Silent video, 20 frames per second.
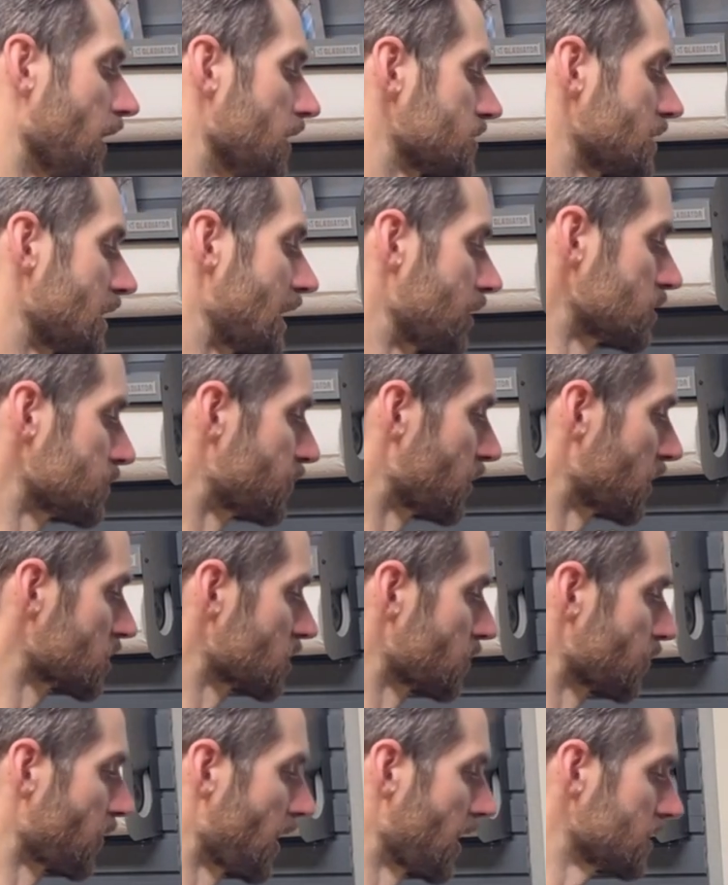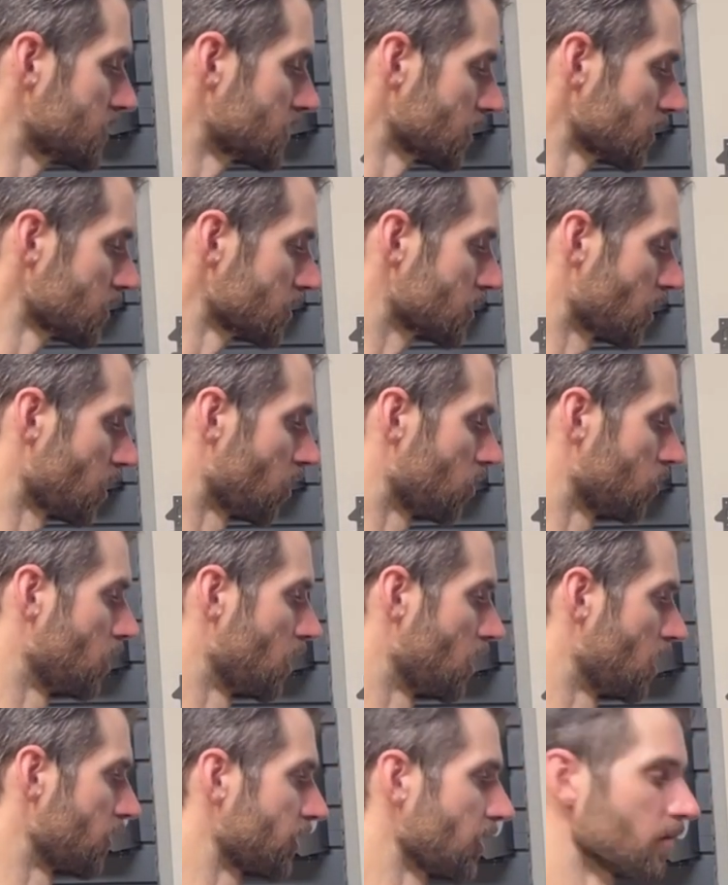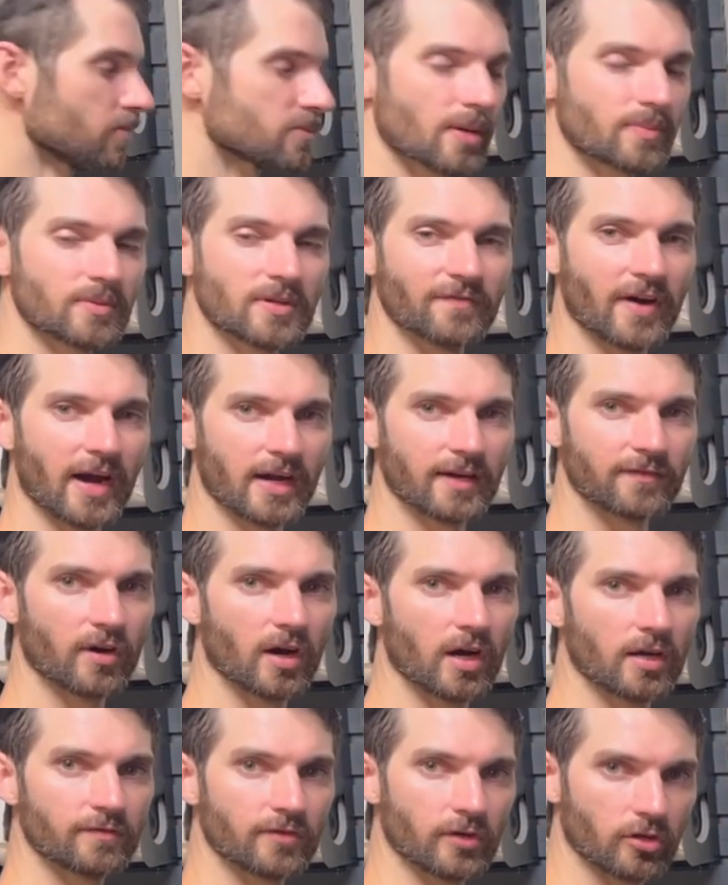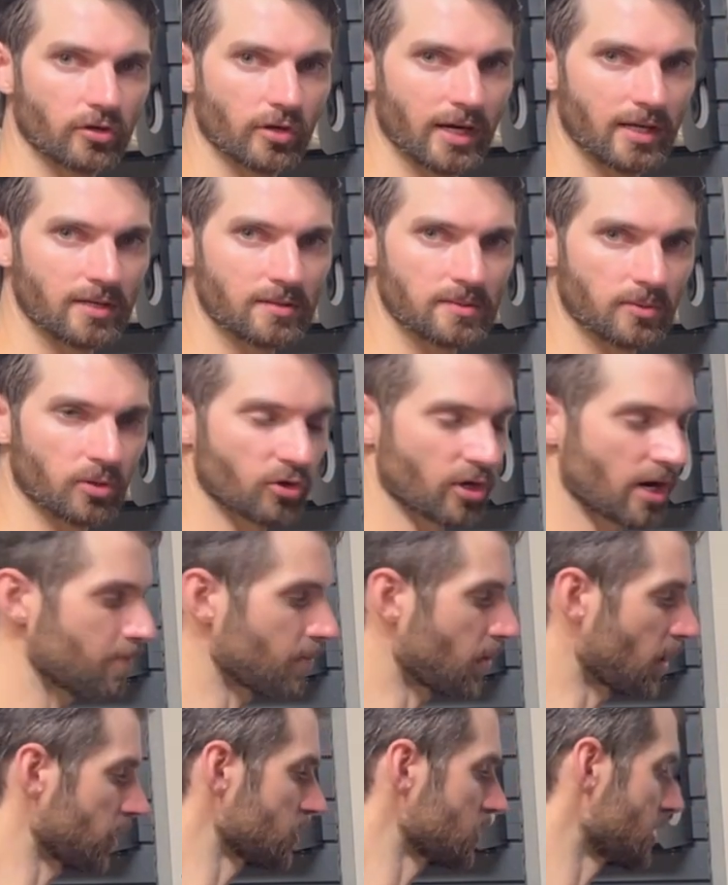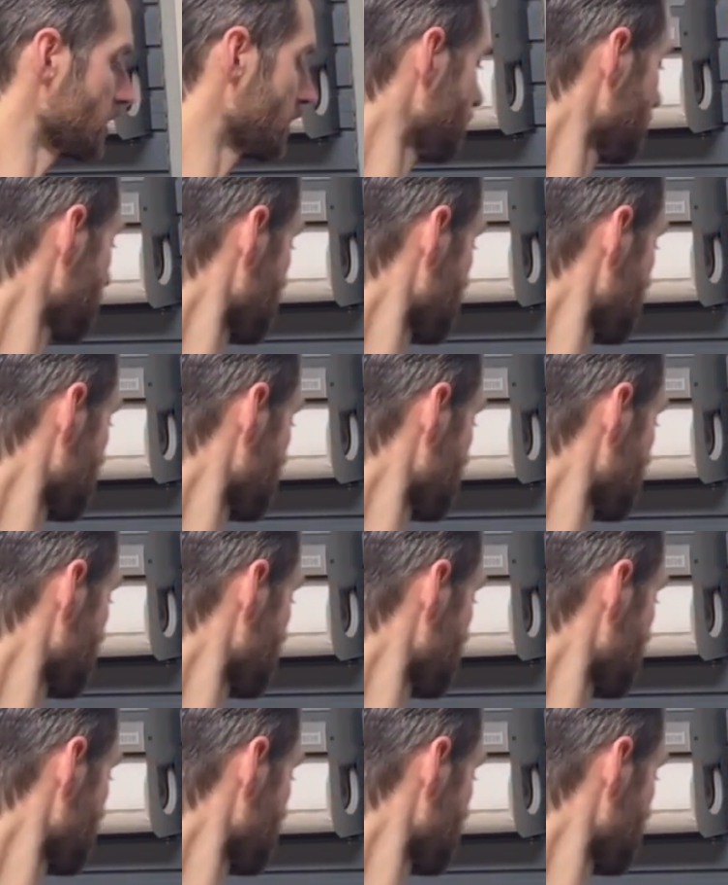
So that was pretty surprising. So thumbs up to Vitavon for creating some great parts here.